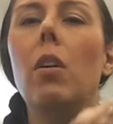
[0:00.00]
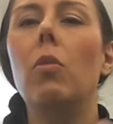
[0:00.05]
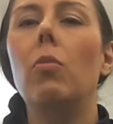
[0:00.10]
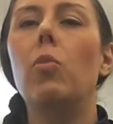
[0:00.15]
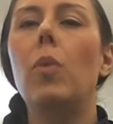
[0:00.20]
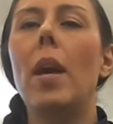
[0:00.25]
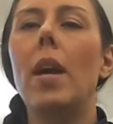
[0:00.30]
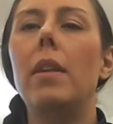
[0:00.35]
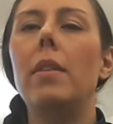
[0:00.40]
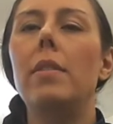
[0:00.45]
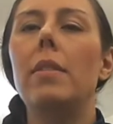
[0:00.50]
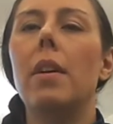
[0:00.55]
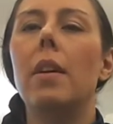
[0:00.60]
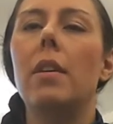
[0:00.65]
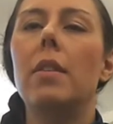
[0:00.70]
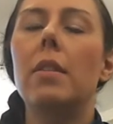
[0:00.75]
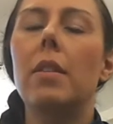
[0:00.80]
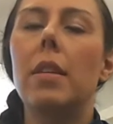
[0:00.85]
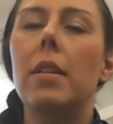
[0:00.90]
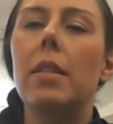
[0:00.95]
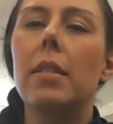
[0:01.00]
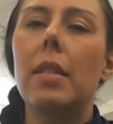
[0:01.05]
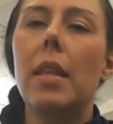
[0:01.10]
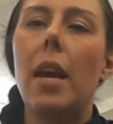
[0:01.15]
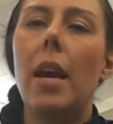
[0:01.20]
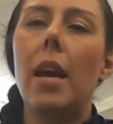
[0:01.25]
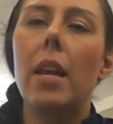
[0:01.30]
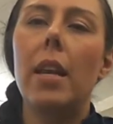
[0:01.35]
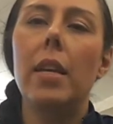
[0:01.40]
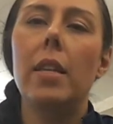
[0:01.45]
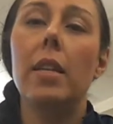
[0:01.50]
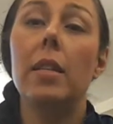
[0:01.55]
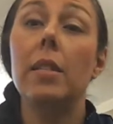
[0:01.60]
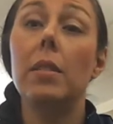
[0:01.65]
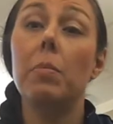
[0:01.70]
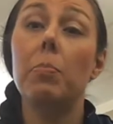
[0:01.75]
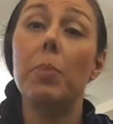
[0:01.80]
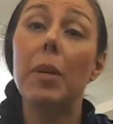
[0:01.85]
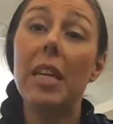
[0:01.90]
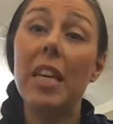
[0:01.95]
red does is that it is a
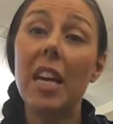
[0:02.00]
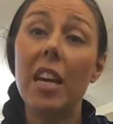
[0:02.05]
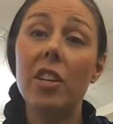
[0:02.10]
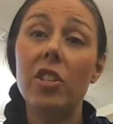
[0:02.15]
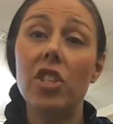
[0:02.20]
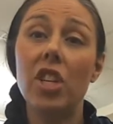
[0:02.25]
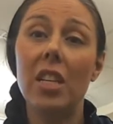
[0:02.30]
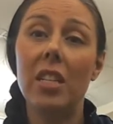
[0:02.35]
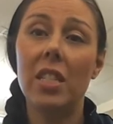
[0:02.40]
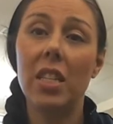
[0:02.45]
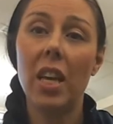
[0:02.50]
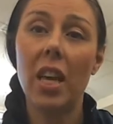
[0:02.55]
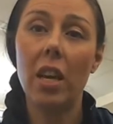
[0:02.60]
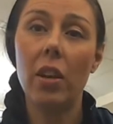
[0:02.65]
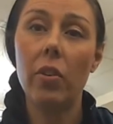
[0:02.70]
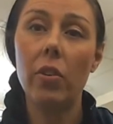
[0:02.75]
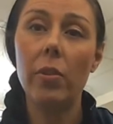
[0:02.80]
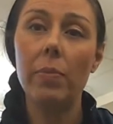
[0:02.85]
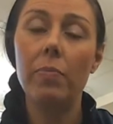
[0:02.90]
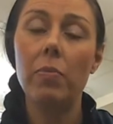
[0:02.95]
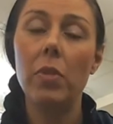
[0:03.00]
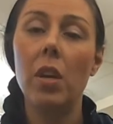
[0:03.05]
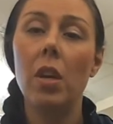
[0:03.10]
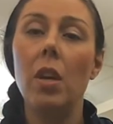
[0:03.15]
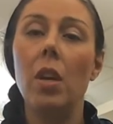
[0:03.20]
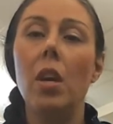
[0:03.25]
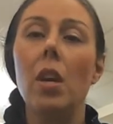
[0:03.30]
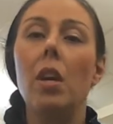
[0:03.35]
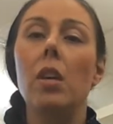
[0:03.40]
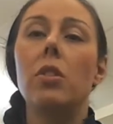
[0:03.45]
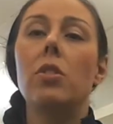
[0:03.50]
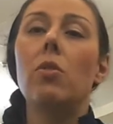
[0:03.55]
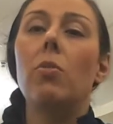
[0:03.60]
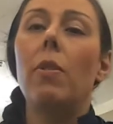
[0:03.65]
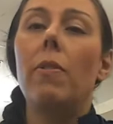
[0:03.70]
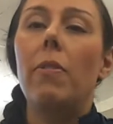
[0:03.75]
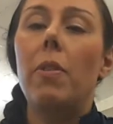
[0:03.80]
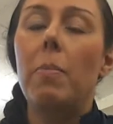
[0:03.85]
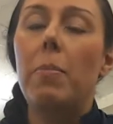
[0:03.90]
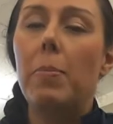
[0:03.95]
pH indicator. So
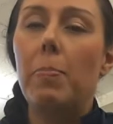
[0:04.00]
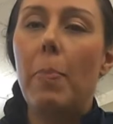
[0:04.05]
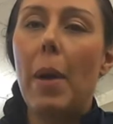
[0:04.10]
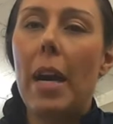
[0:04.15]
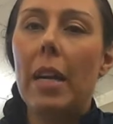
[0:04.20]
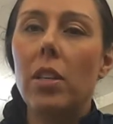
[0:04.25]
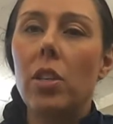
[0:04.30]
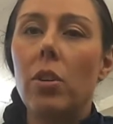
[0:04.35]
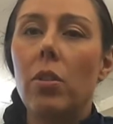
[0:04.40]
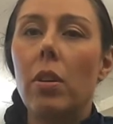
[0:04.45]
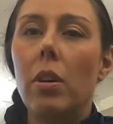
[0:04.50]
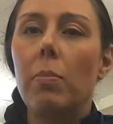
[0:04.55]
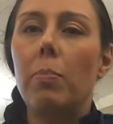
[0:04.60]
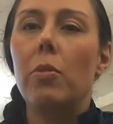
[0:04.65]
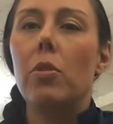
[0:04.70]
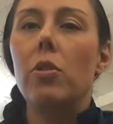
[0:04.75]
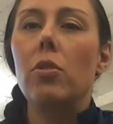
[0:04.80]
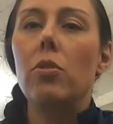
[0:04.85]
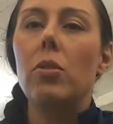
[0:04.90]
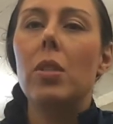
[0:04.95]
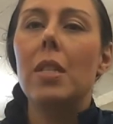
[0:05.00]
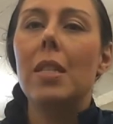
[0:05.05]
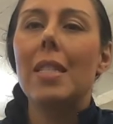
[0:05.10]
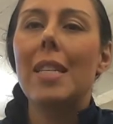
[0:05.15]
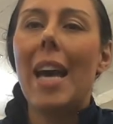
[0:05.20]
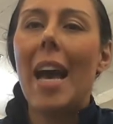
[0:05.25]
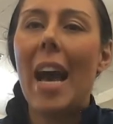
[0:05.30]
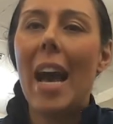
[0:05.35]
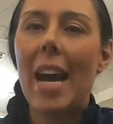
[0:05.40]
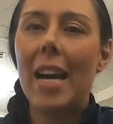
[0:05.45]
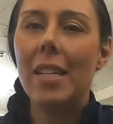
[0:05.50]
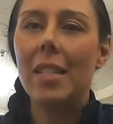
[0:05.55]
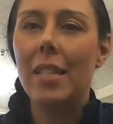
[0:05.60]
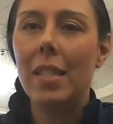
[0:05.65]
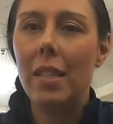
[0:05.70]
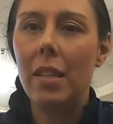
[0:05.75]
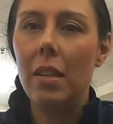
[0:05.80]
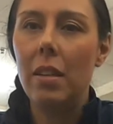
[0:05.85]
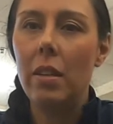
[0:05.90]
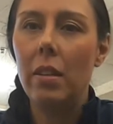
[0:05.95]
if the bacteria produces
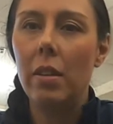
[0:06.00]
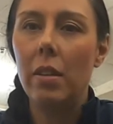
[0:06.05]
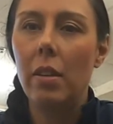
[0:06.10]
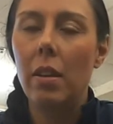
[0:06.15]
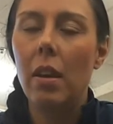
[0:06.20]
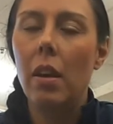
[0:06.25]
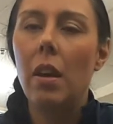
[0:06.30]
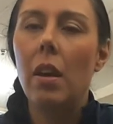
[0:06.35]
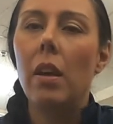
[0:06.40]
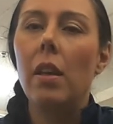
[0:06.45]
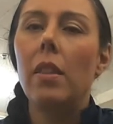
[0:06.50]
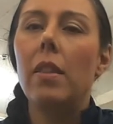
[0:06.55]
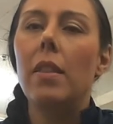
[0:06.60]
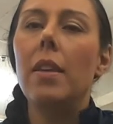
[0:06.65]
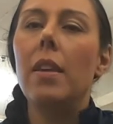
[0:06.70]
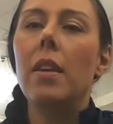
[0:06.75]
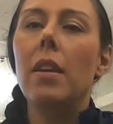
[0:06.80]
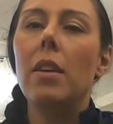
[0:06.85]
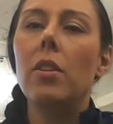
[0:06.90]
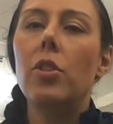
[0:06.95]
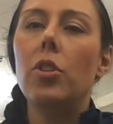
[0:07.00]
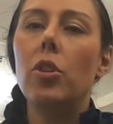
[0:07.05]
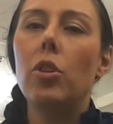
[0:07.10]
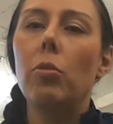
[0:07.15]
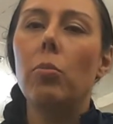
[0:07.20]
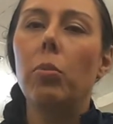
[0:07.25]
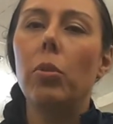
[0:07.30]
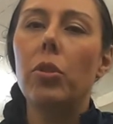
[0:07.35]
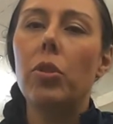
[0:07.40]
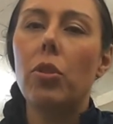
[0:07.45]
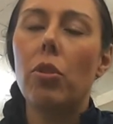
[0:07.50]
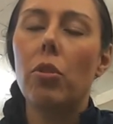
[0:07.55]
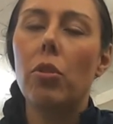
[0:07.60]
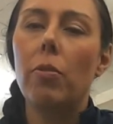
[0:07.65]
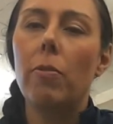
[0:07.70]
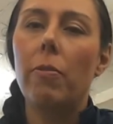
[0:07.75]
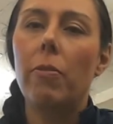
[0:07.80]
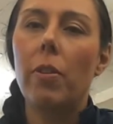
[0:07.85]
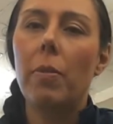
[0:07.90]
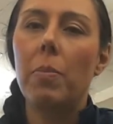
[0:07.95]
acid, the tube will
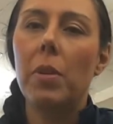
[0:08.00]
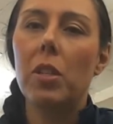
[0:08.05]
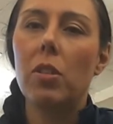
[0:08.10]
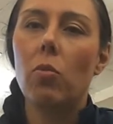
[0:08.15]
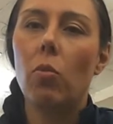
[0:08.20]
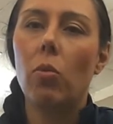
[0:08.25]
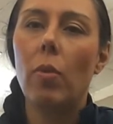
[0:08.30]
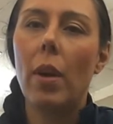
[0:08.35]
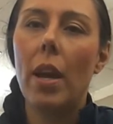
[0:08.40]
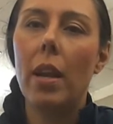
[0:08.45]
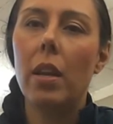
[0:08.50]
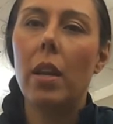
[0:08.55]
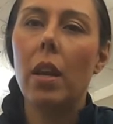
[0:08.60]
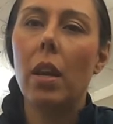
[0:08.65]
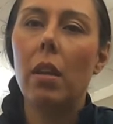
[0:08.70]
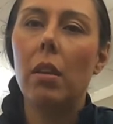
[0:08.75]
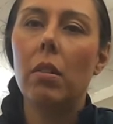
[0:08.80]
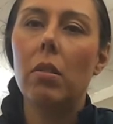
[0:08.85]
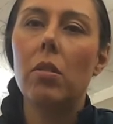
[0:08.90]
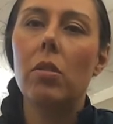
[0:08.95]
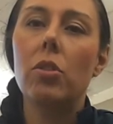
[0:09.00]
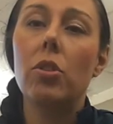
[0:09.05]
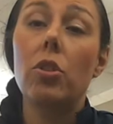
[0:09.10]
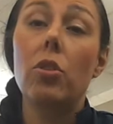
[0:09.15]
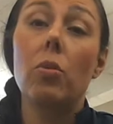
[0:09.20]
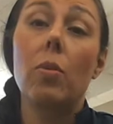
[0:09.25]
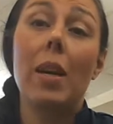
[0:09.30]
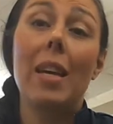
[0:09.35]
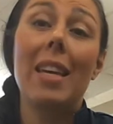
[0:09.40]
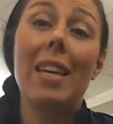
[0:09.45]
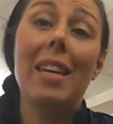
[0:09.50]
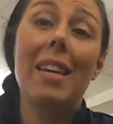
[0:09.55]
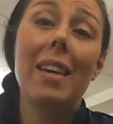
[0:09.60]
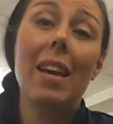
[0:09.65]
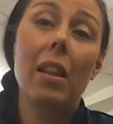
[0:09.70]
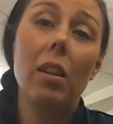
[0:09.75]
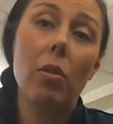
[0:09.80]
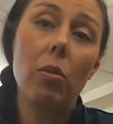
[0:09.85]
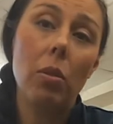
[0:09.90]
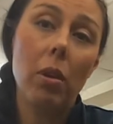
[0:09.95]
turn from this red color to a
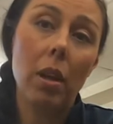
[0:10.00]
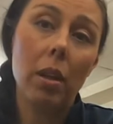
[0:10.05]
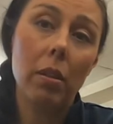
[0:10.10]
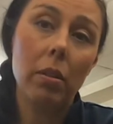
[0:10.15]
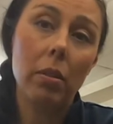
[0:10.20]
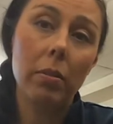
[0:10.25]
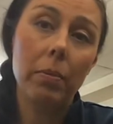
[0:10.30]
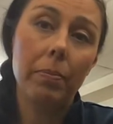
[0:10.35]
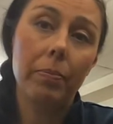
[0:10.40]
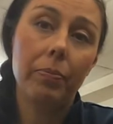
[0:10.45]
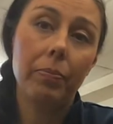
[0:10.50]
yellow color.